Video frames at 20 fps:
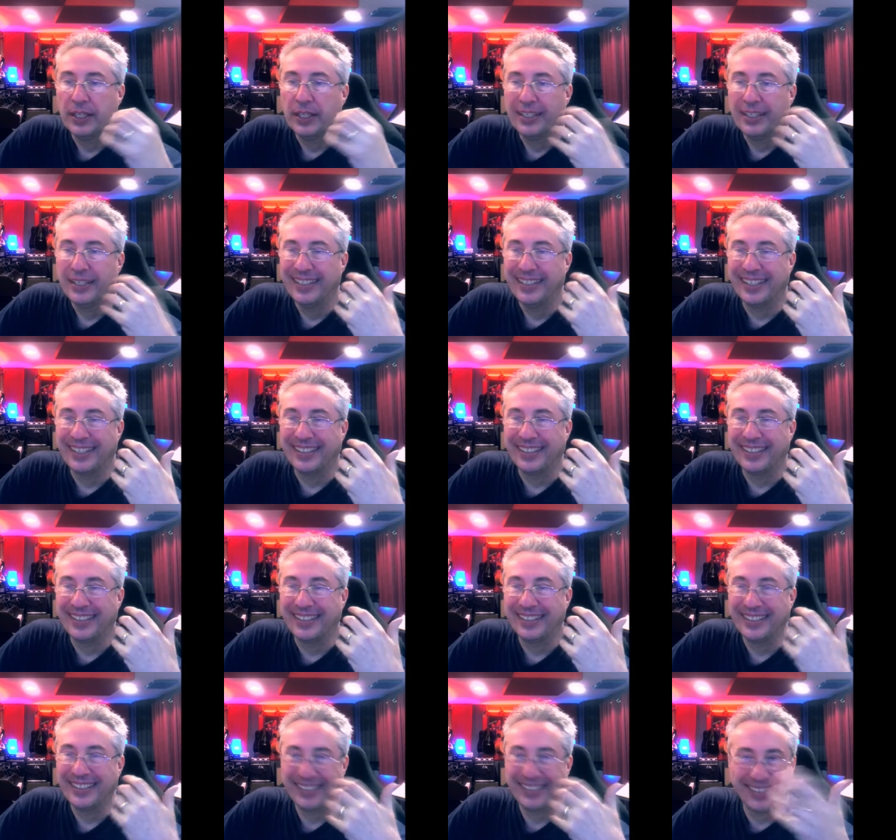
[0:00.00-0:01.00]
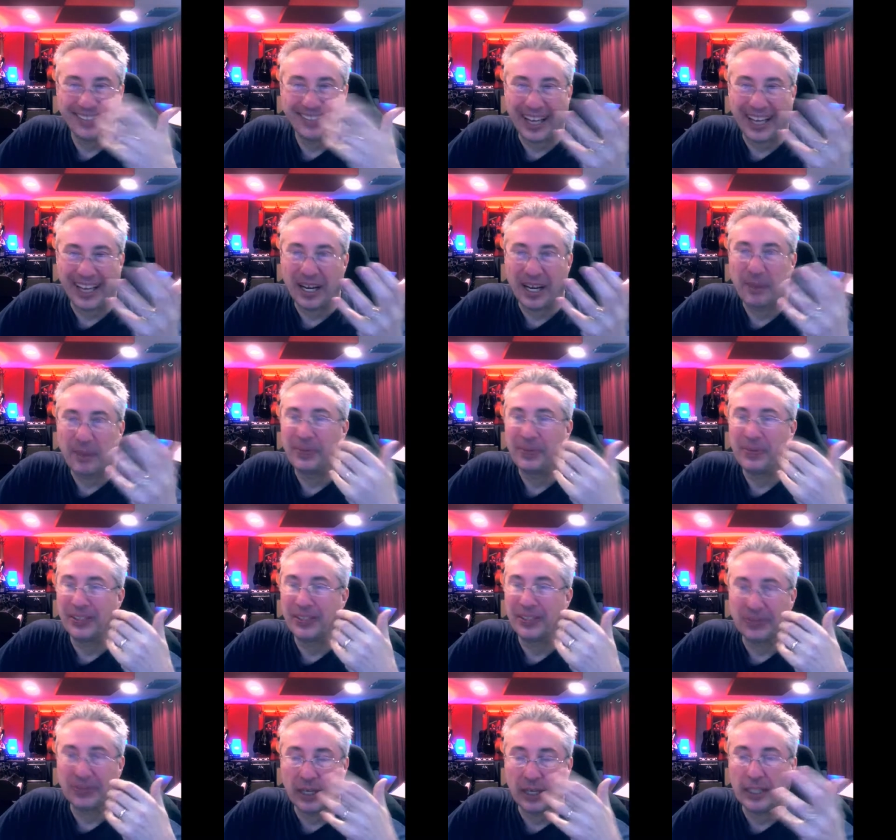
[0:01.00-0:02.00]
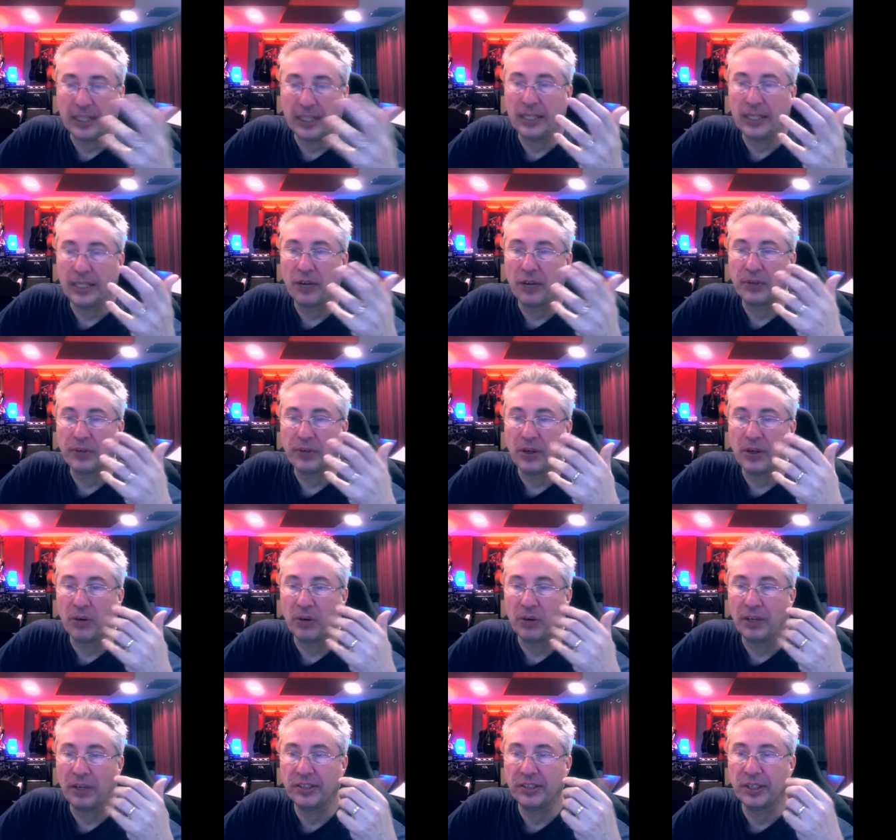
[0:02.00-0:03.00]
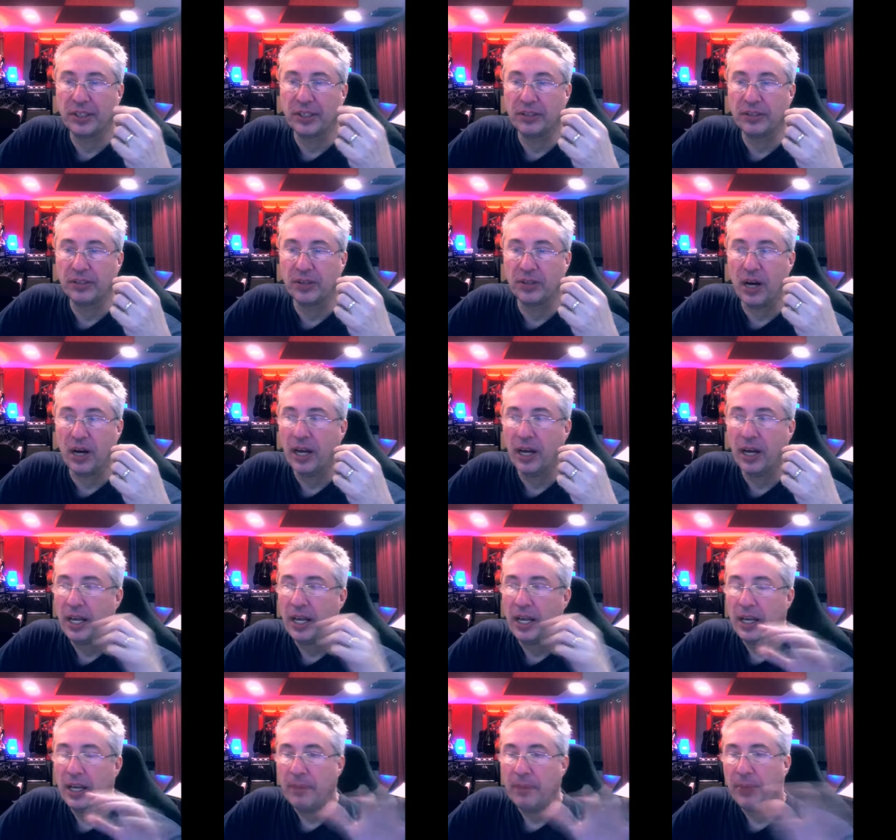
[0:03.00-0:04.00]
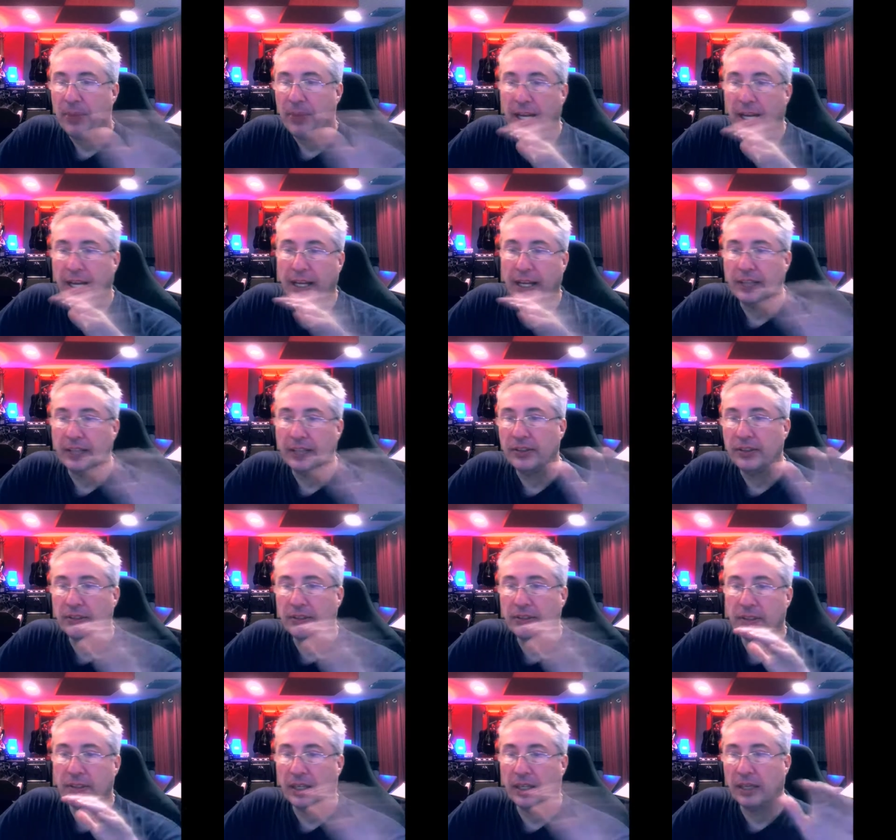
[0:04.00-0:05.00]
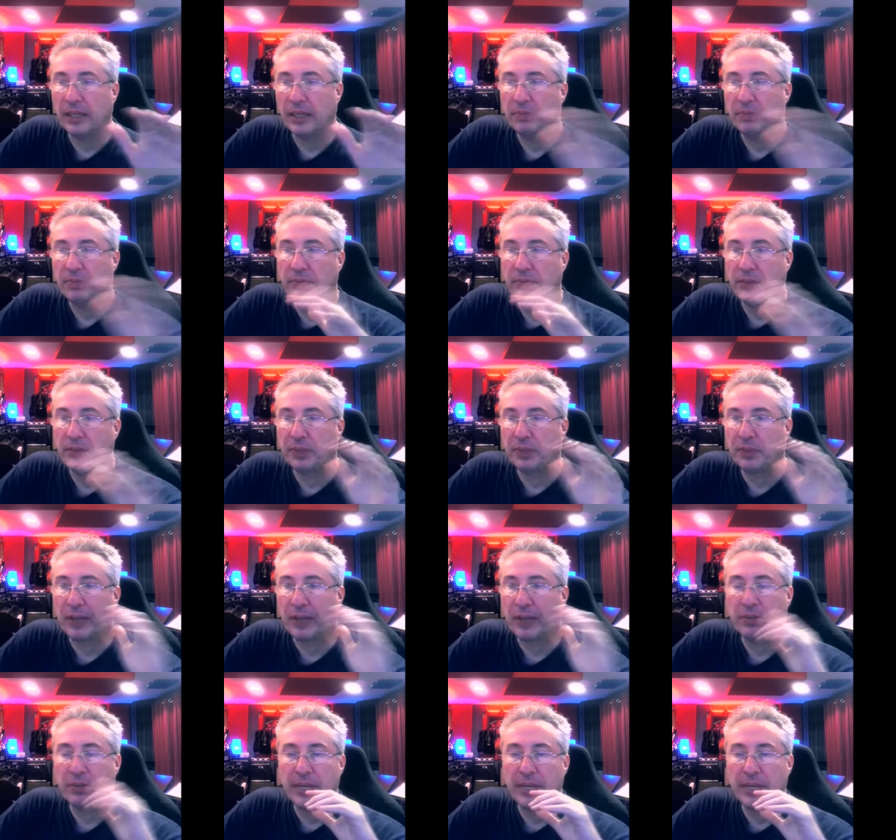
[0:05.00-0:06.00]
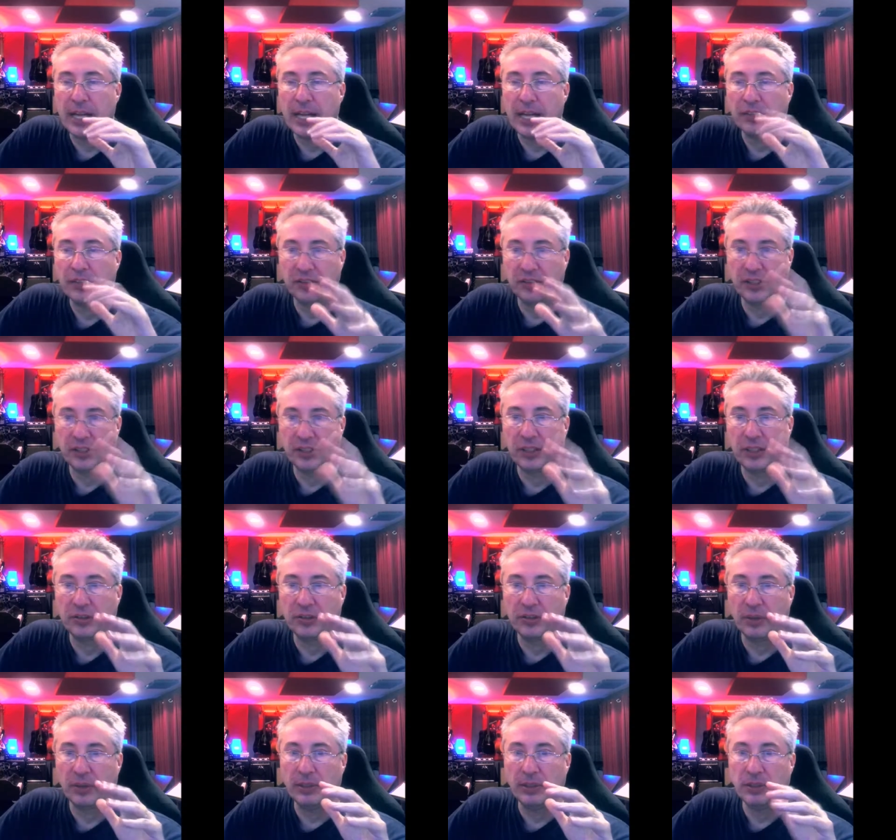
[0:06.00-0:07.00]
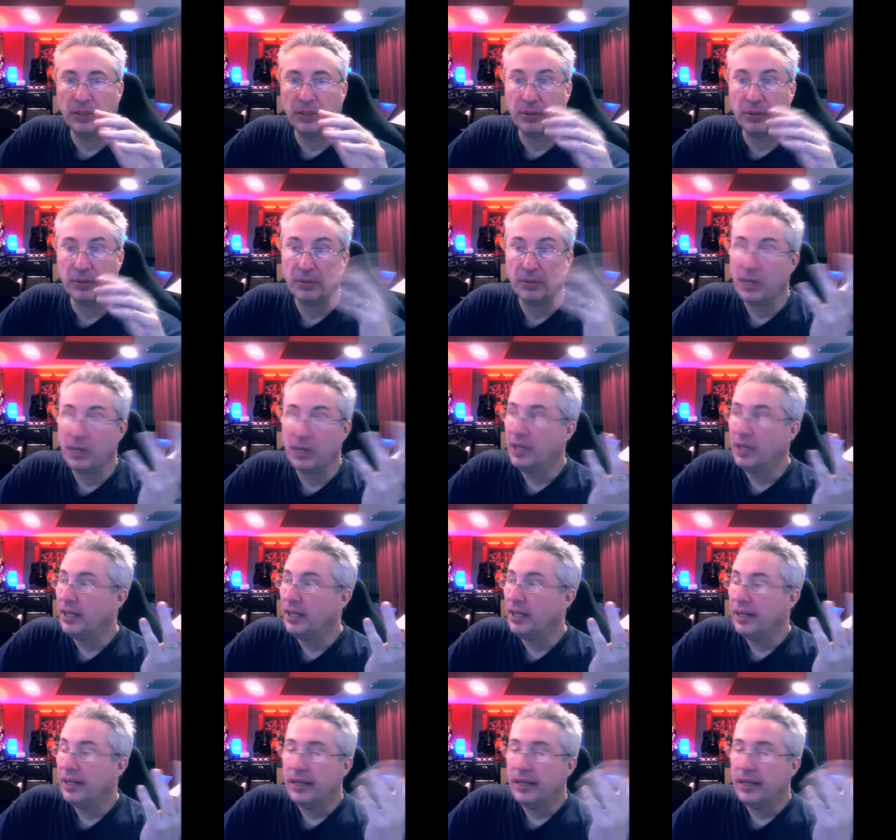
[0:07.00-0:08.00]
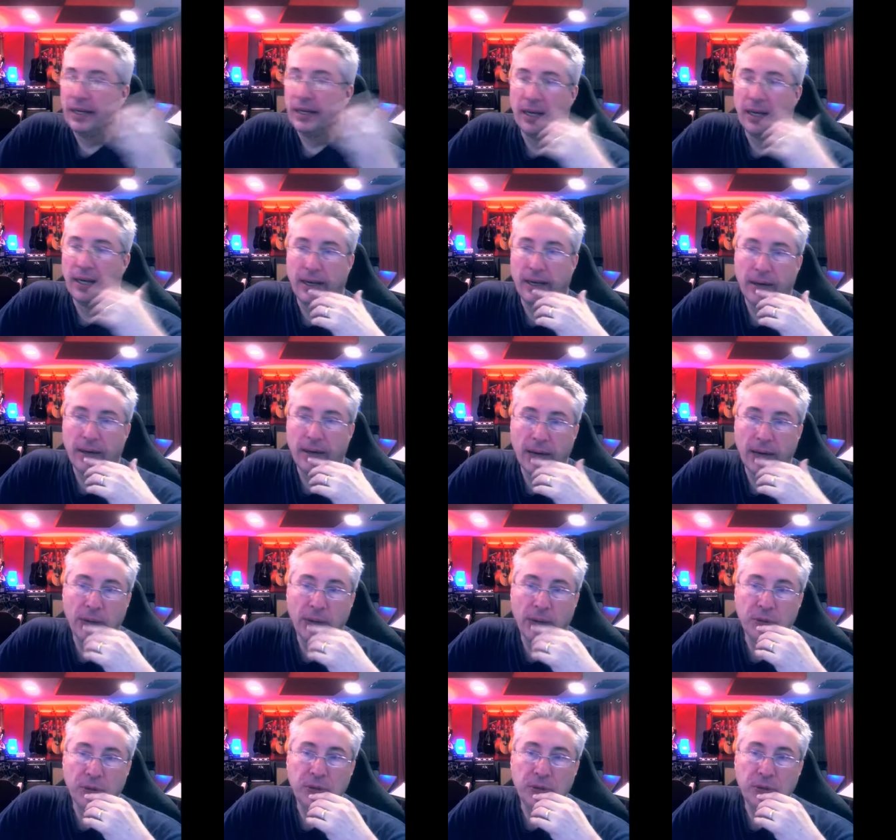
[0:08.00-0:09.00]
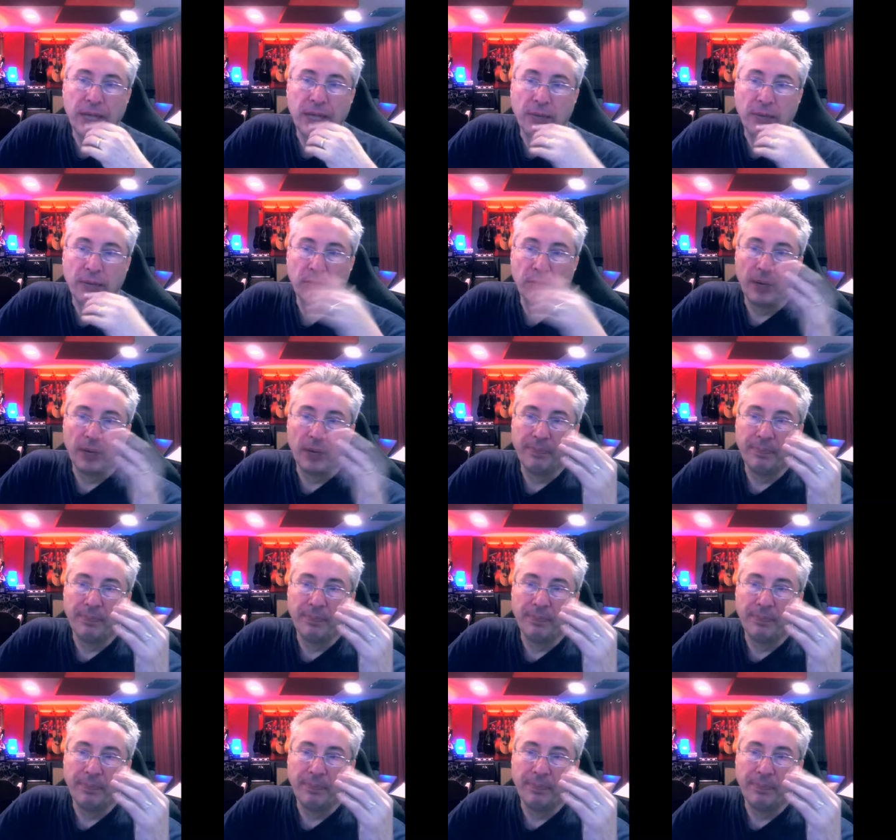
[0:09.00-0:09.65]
It's set up. It's ready to go for the whole rest of the song, and the spectrum analysis that you saw me do, I will do that when